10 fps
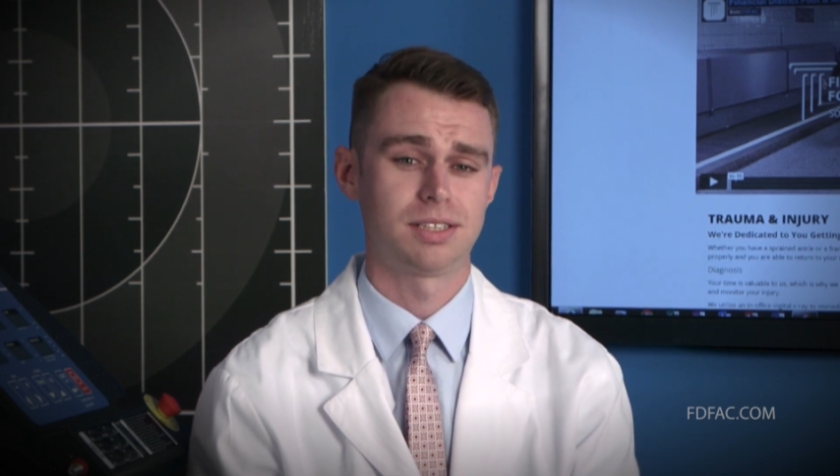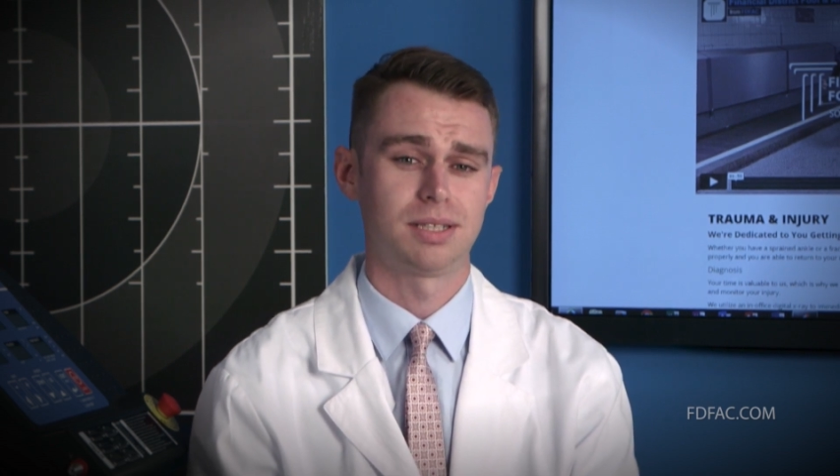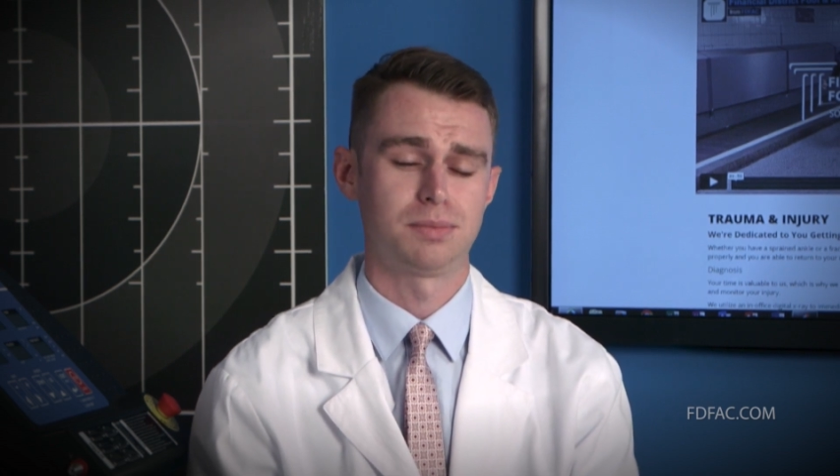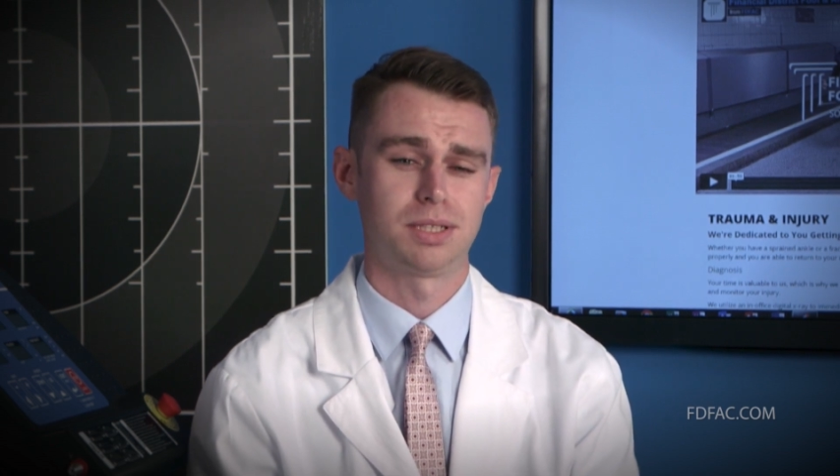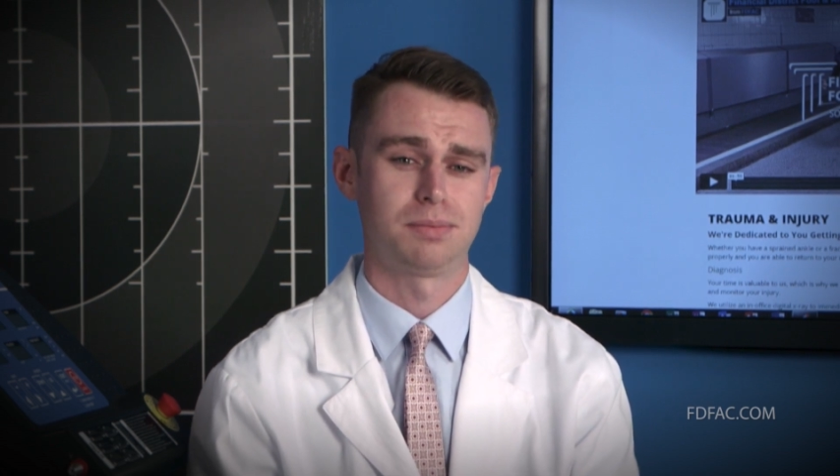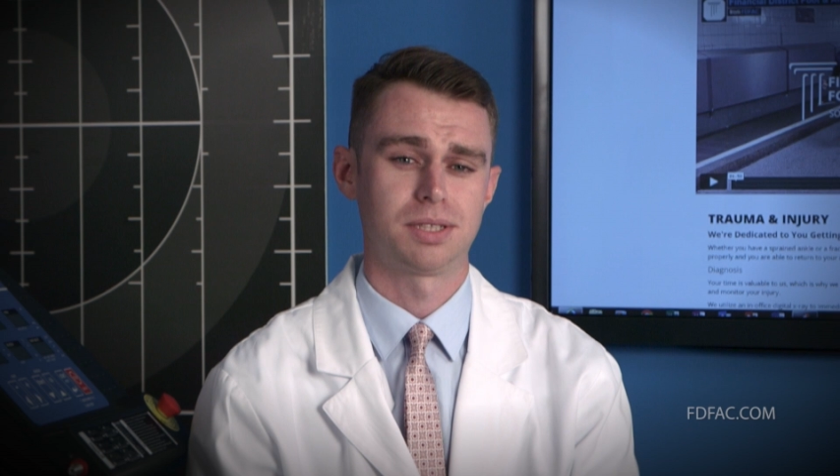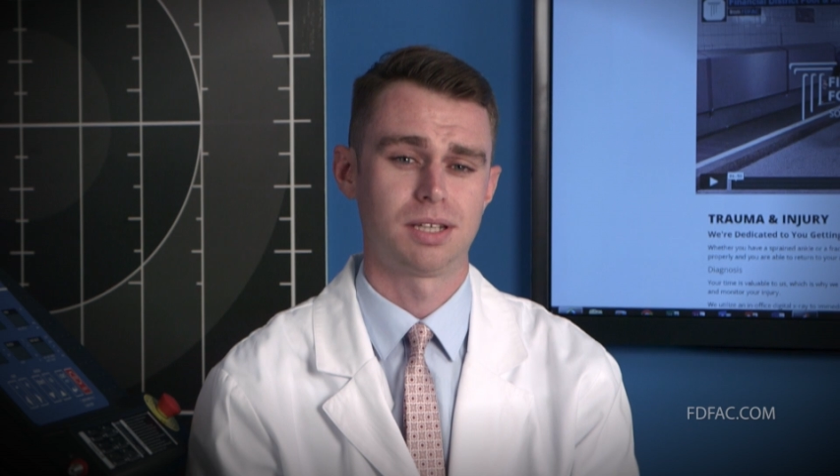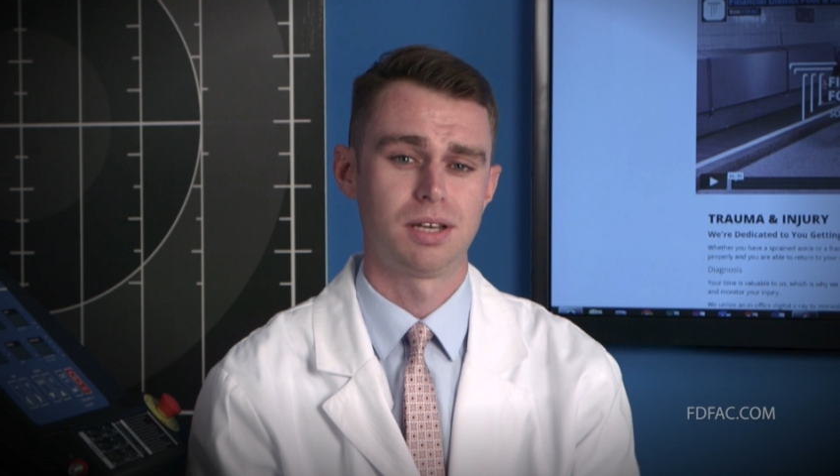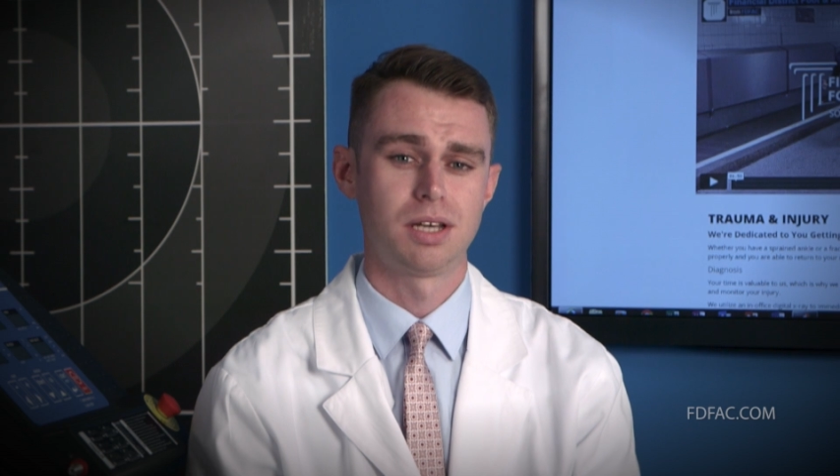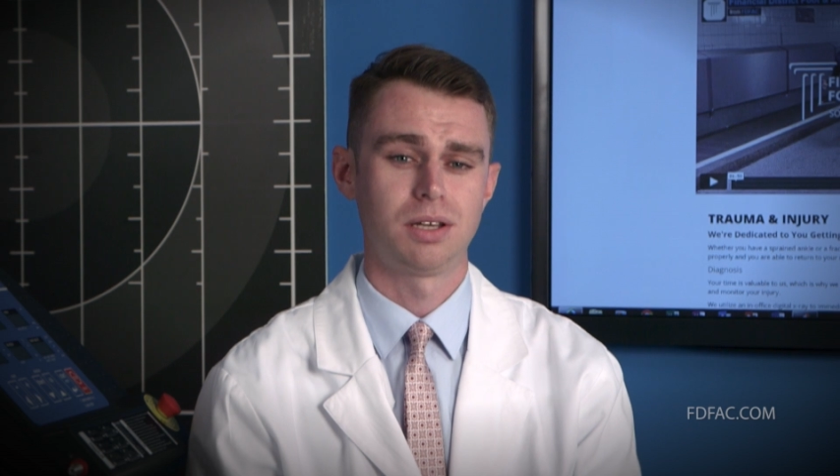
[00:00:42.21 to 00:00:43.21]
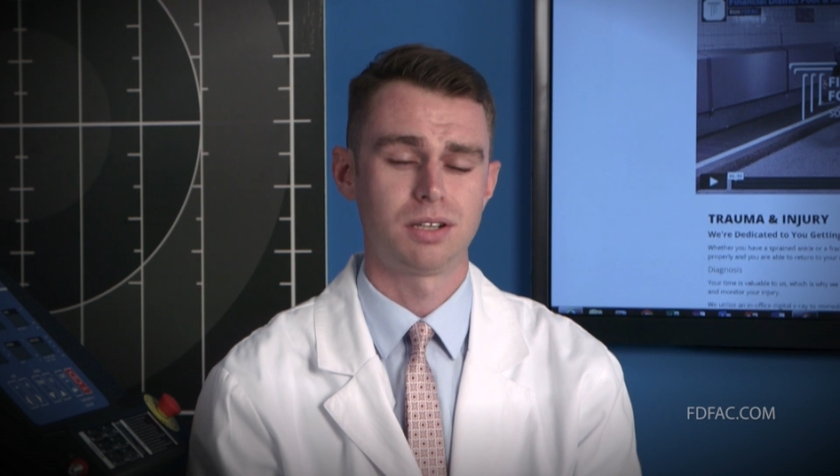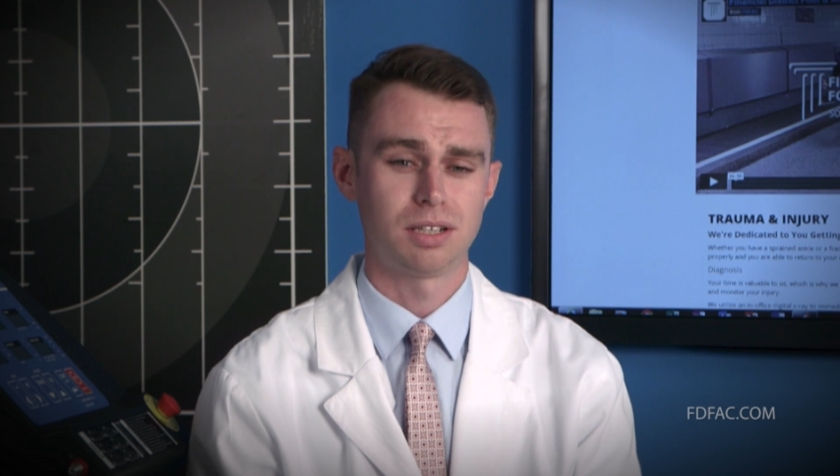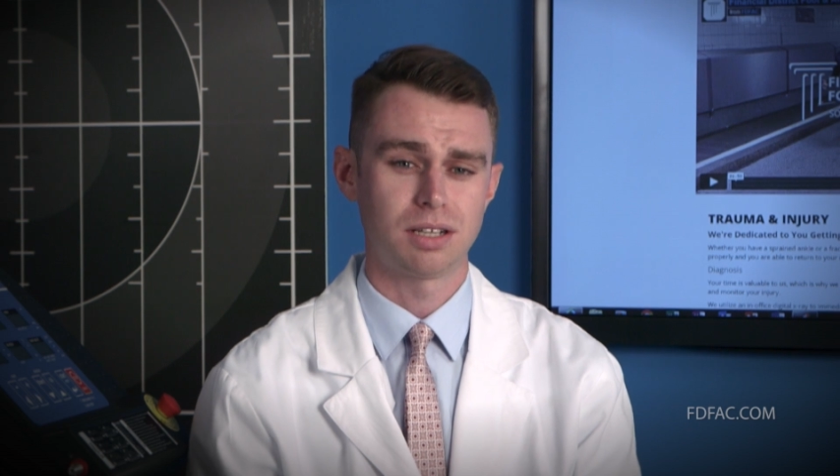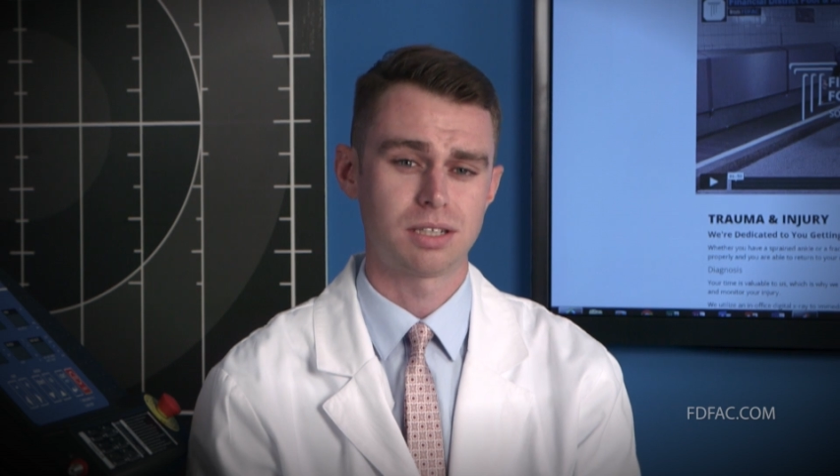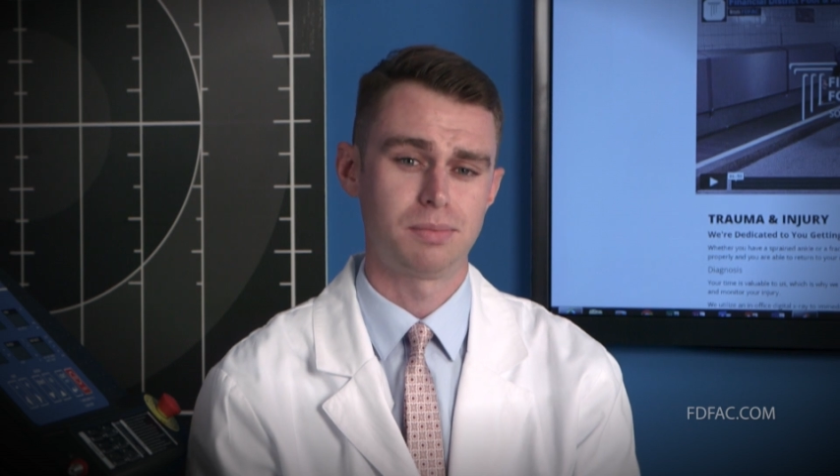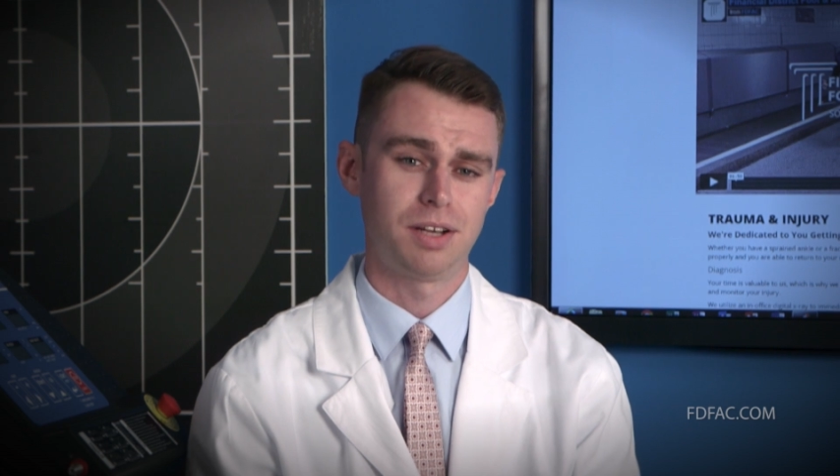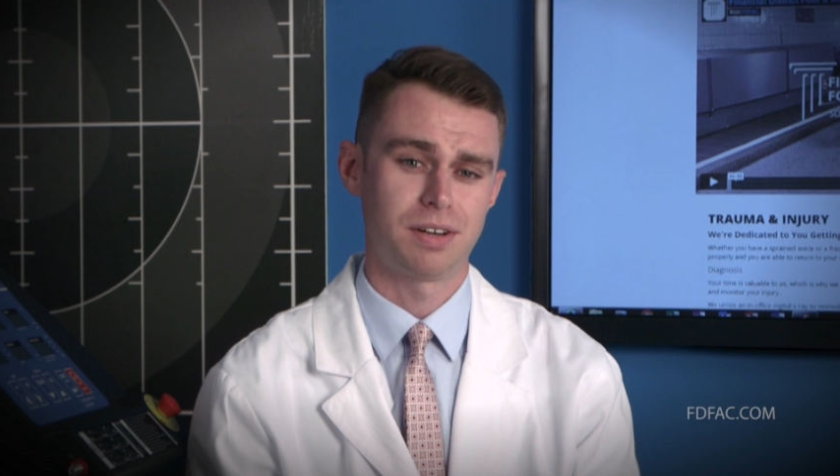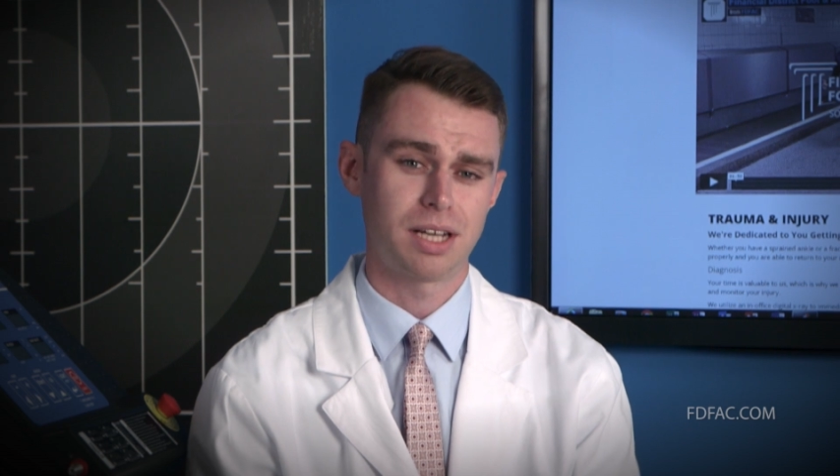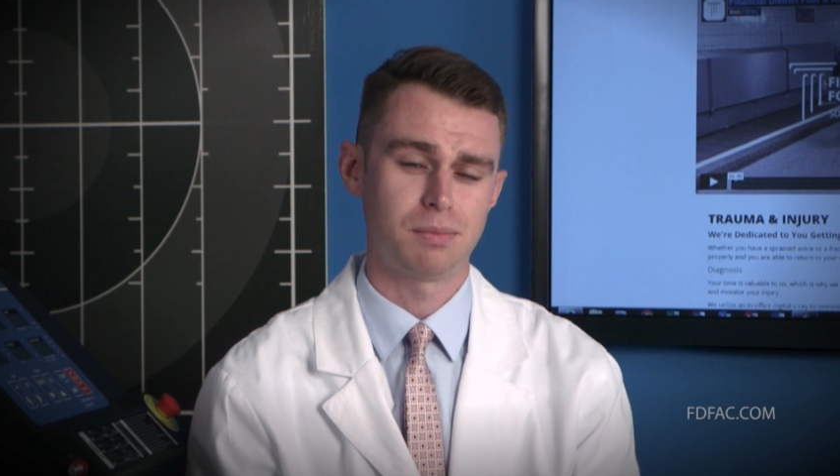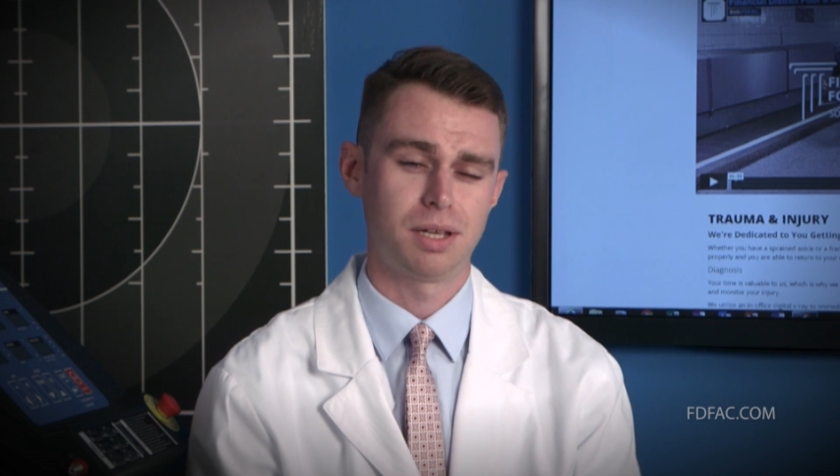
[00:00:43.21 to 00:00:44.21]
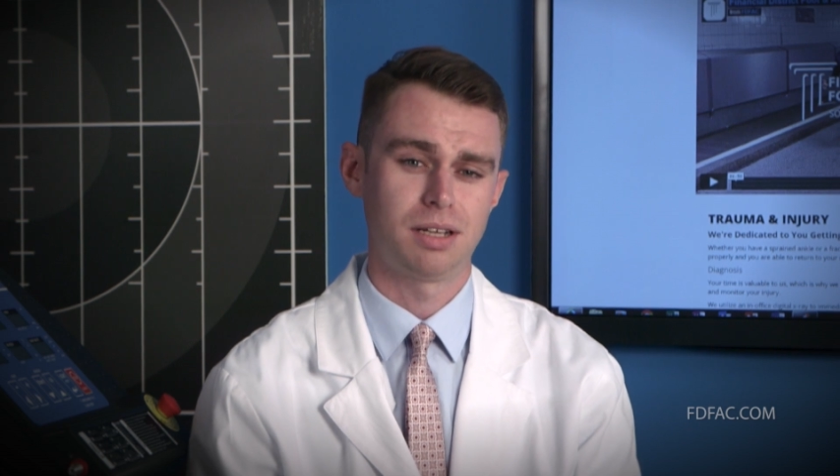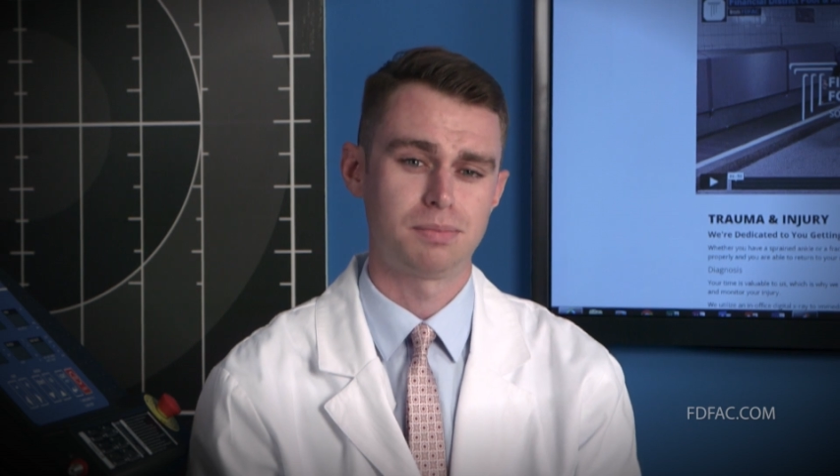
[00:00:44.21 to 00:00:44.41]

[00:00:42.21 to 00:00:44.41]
symptoms, your doctor may recommend